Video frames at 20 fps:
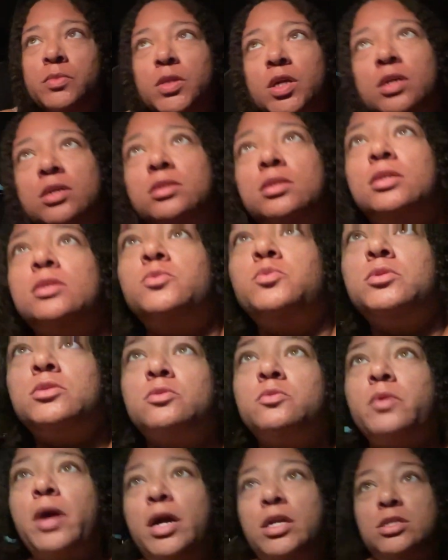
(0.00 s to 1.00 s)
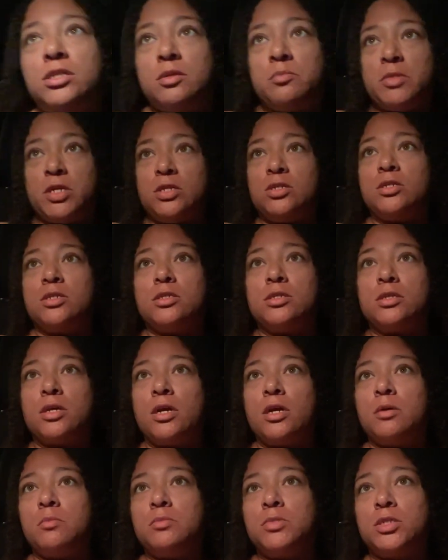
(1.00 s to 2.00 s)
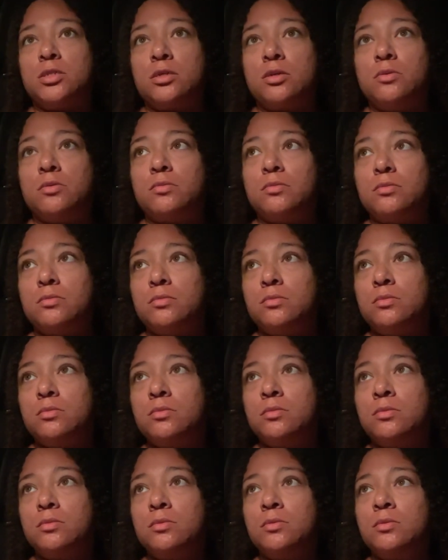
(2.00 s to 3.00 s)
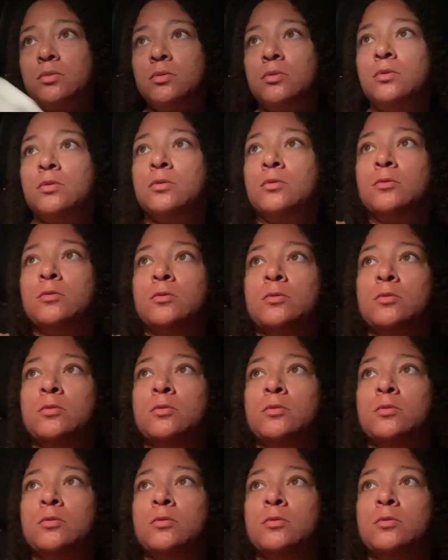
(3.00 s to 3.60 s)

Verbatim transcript: Because that's real ratchet of me just say I'm just going to...